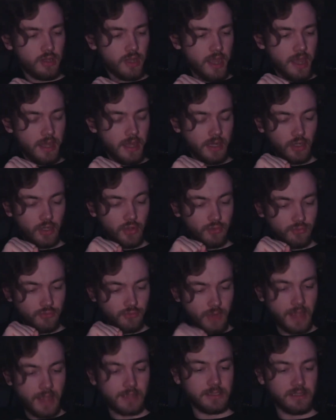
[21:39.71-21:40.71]
and
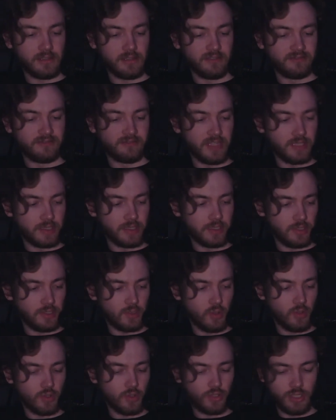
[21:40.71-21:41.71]
aggressive in
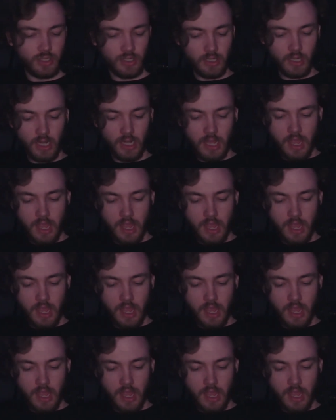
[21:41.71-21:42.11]
distortion.